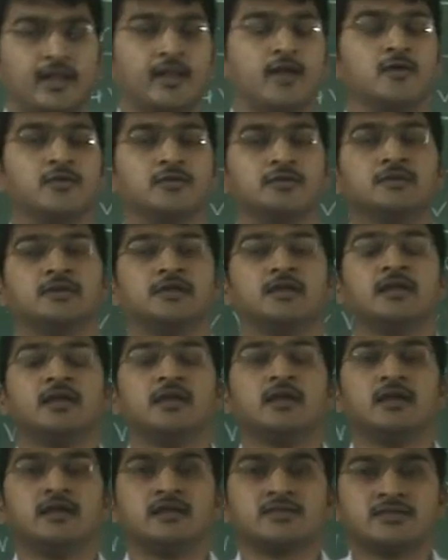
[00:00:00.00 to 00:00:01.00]
Now,
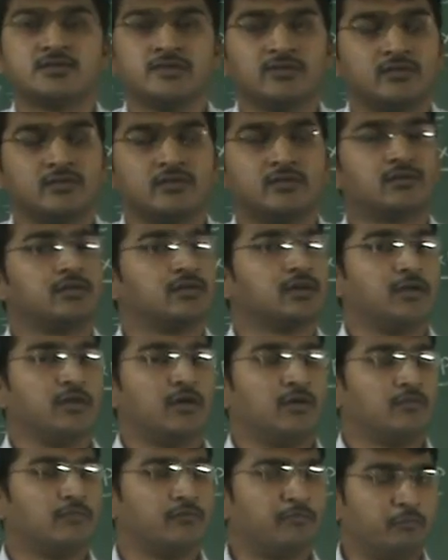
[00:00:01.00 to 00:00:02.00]
so
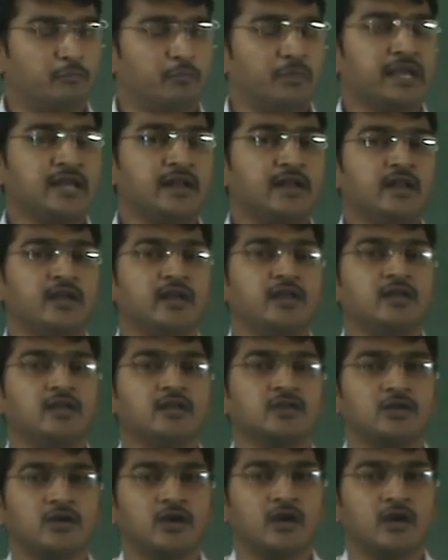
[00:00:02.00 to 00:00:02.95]
mainly